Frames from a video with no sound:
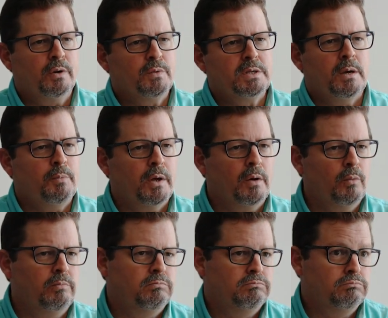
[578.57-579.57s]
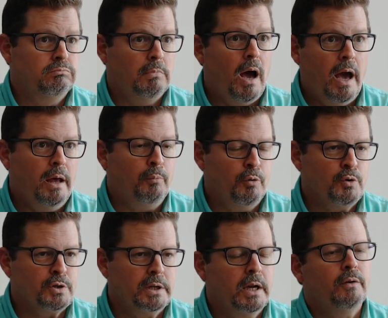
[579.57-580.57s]
It was something I had
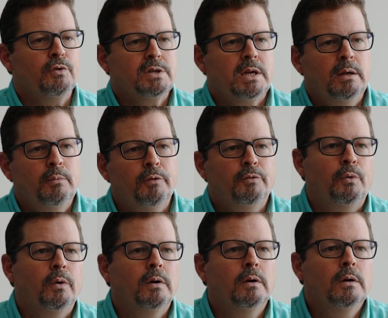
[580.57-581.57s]
personally never seen before.